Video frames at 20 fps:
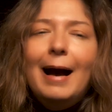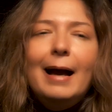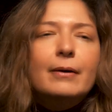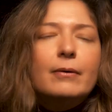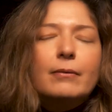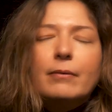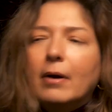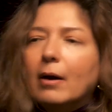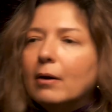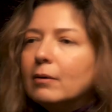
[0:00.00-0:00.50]
I
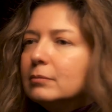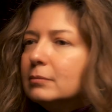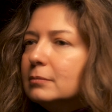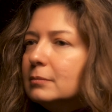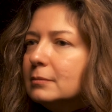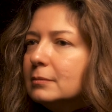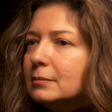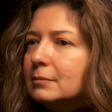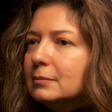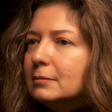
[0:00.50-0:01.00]
don't know.
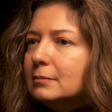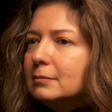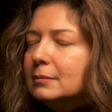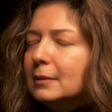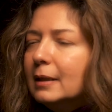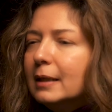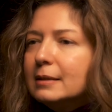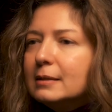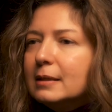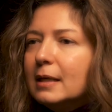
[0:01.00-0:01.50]

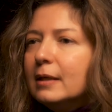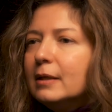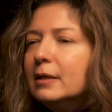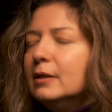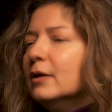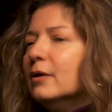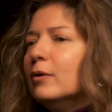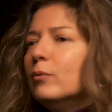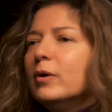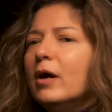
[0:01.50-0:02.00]
It's,
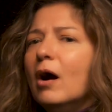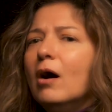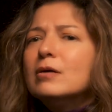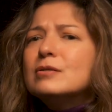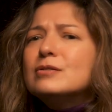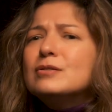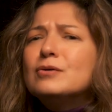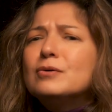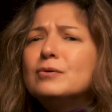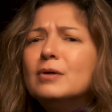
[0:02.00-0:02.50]
you know, we
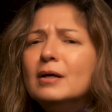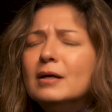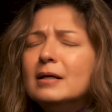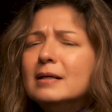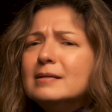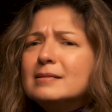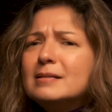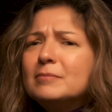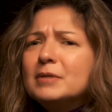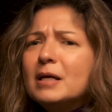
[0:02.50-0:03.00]
also
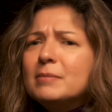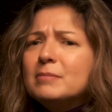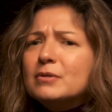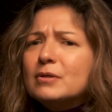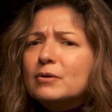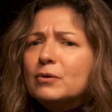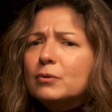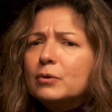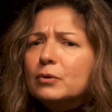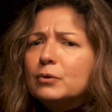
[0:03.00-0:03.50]
sometimes
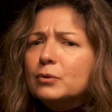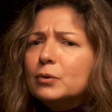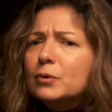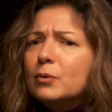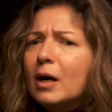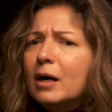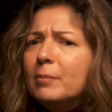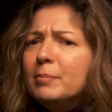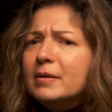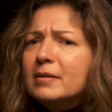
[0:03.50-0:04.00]

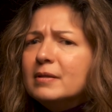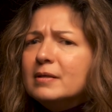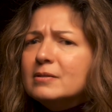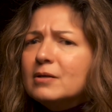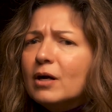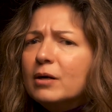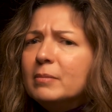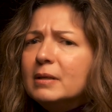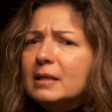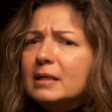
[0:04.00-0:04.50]
grew up in
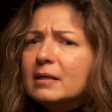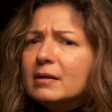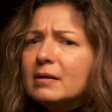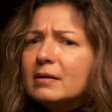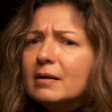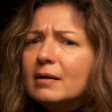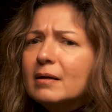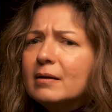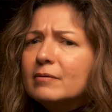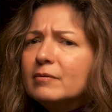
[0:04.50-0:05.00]
these
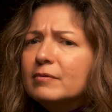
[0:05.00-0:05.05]
Armenian